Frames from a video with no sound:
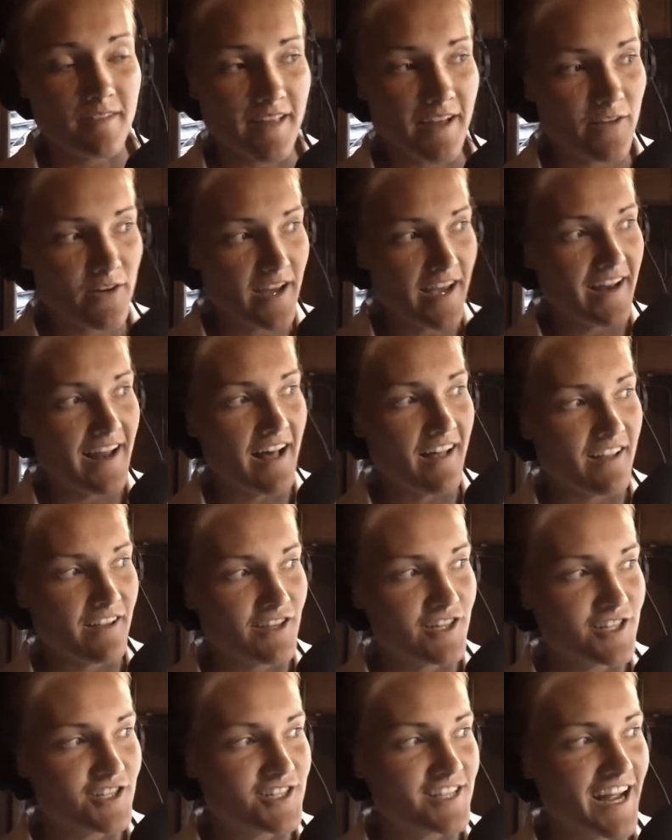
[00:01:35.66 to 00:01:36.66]
we had Allie
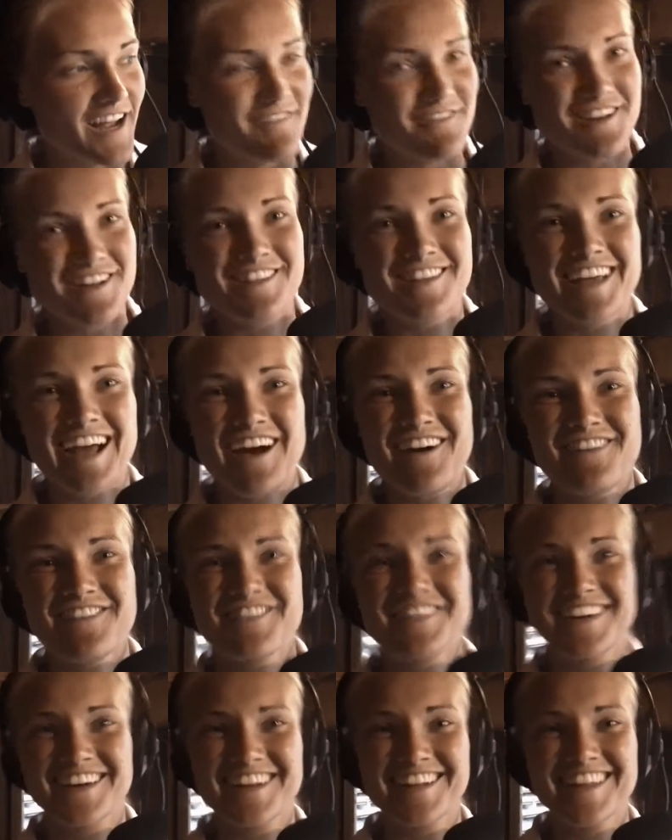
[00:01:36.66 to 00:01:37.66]
Lynch diving in the
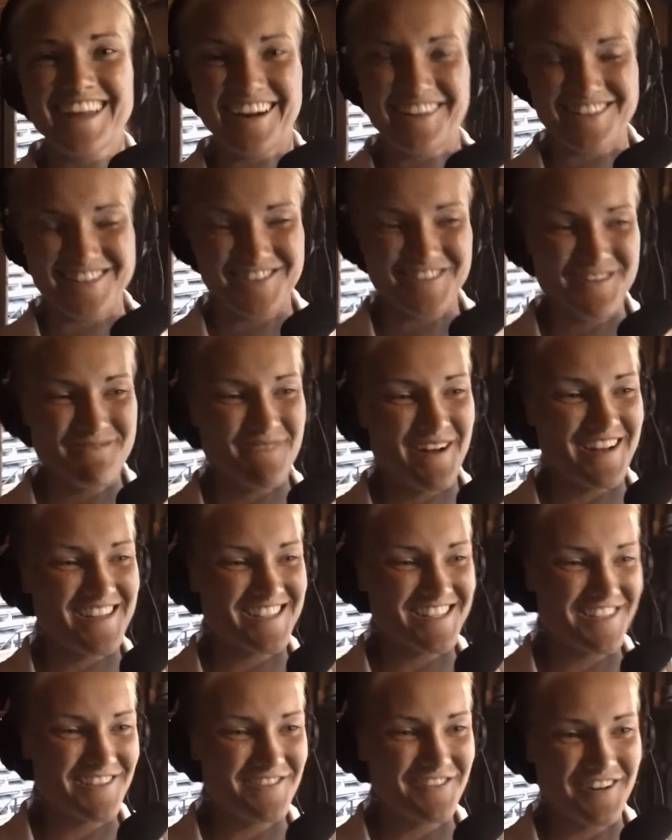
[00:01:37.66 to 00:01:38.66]
outfield. That was one
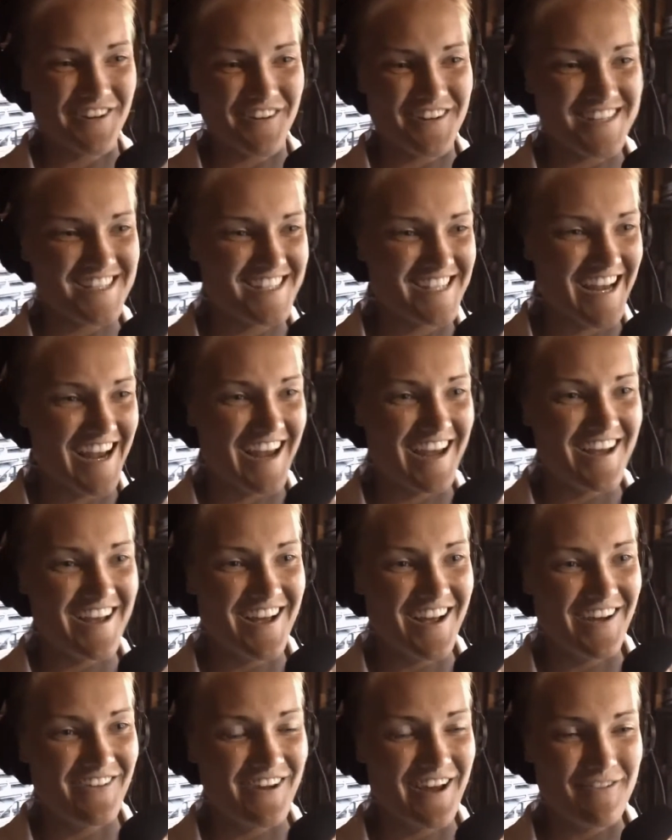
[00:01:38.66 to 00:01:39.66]
positive. We always say
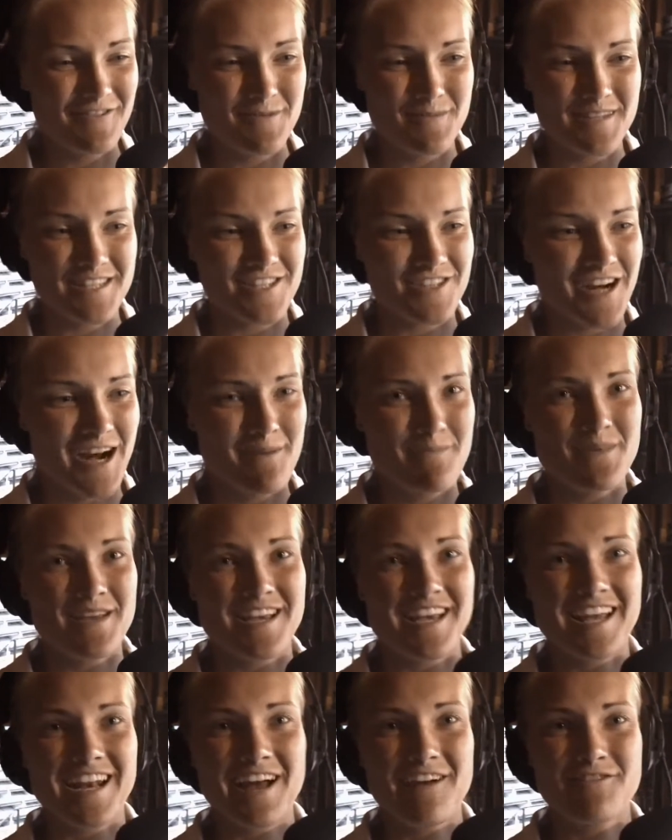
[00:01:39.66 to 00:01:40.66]
we have to be scrappy
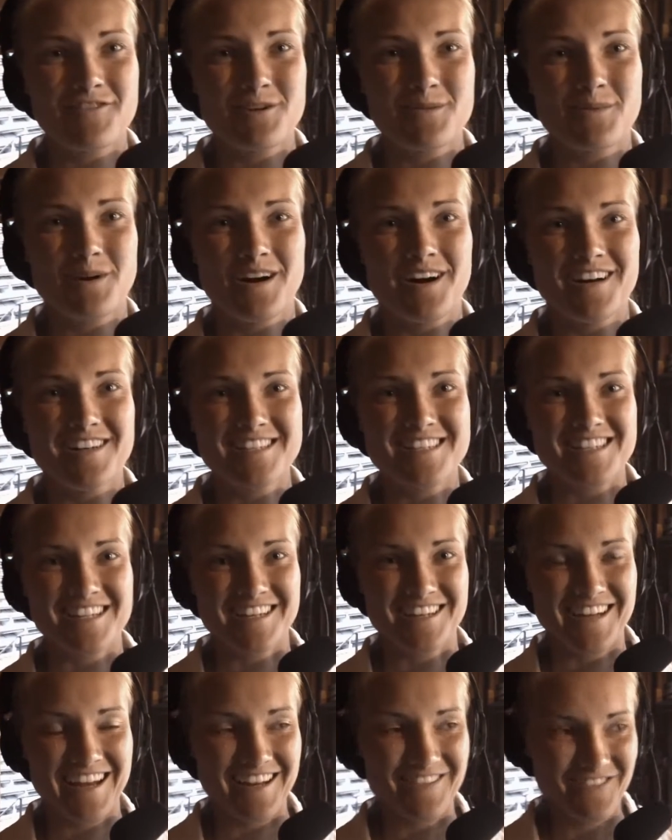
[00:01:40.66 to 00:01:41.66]
and get after balls,
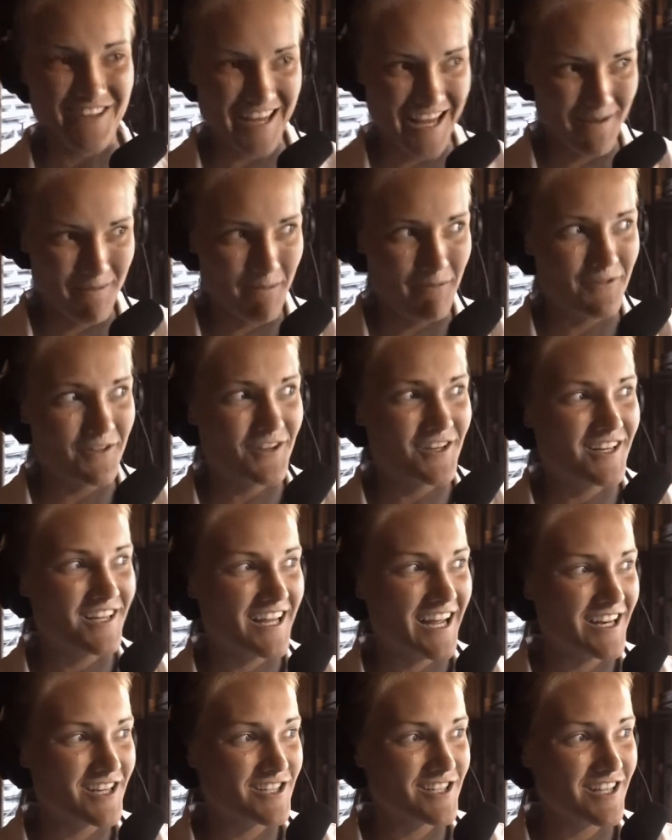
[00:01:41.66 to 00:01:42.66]
and, and we came up with a good
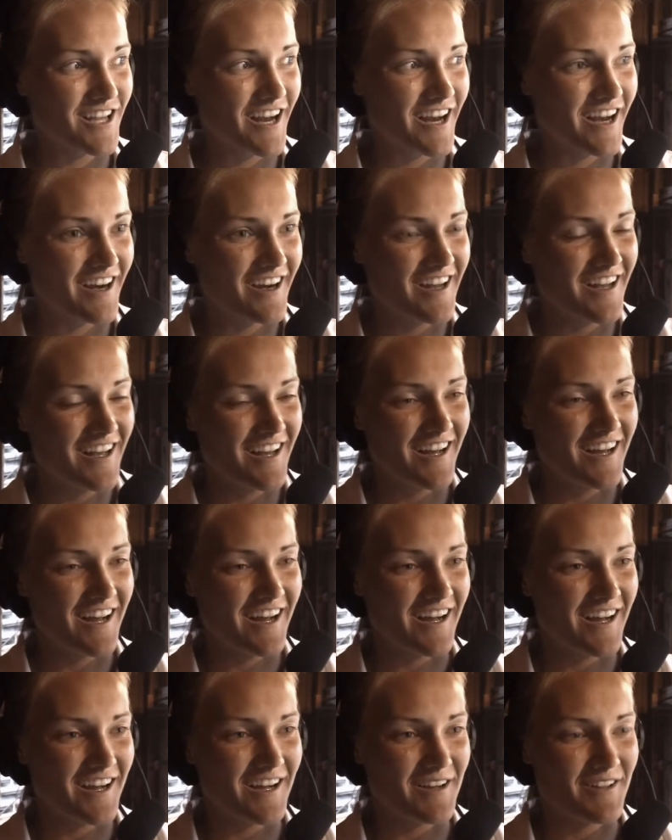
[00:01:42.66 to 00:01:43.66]
catch there.
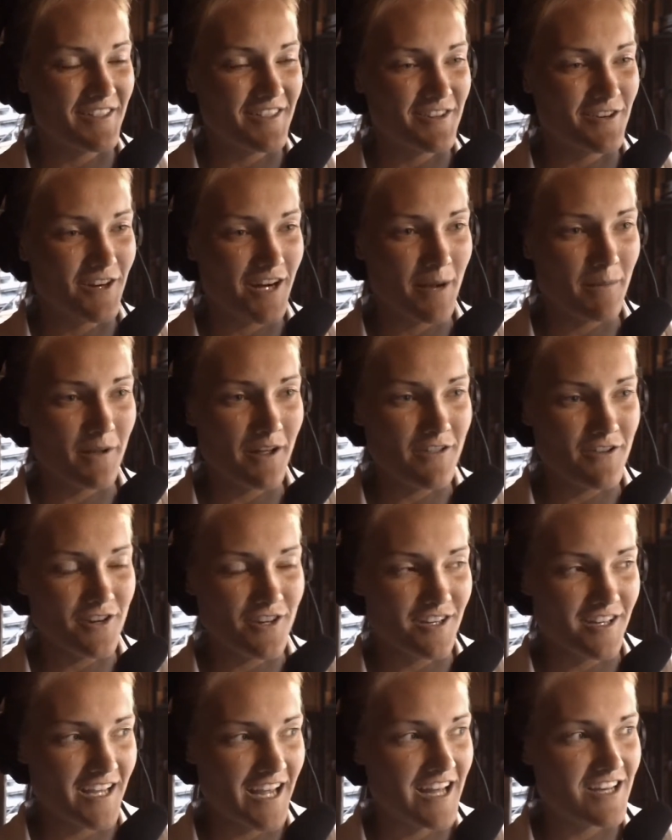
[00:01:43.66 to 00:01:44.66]
Uh, there are a couple other
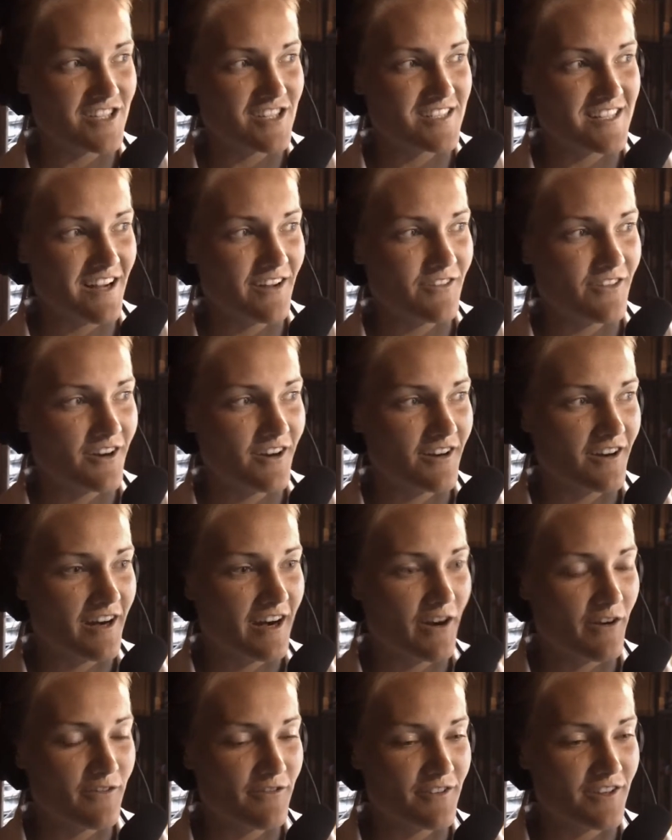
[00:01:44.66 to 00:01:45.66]
good catches out there in our
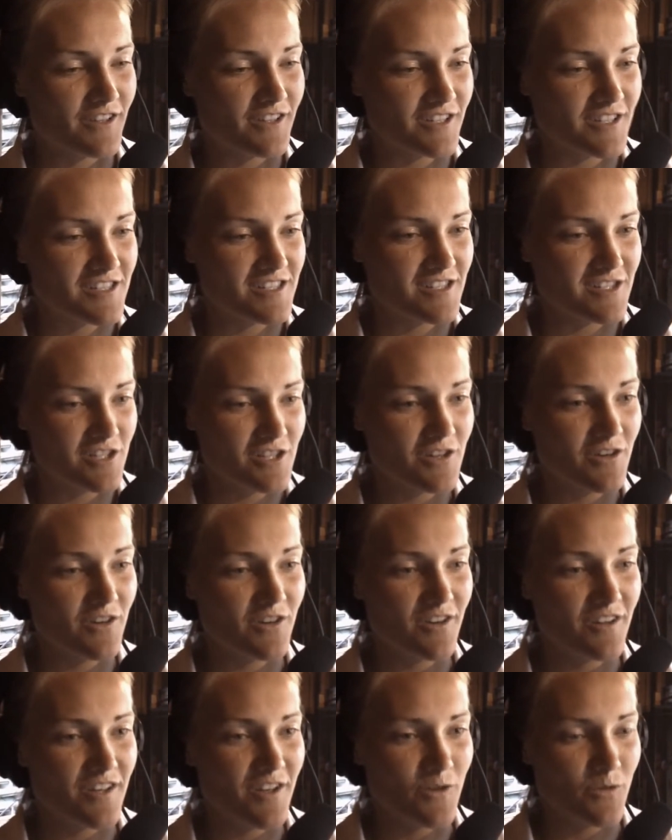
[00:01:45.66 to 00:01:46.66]
outfielders
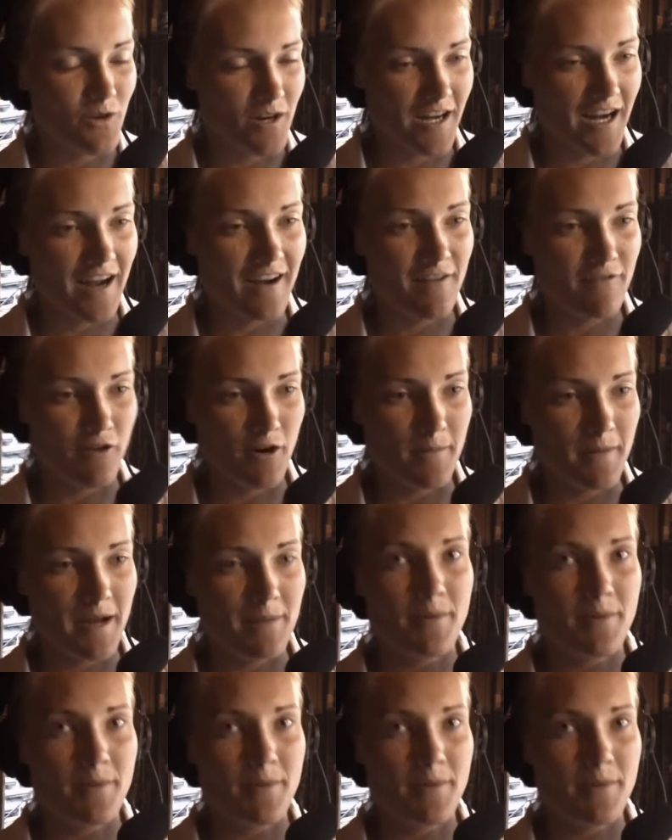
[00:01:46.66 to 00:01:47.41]
too. Were kind of our main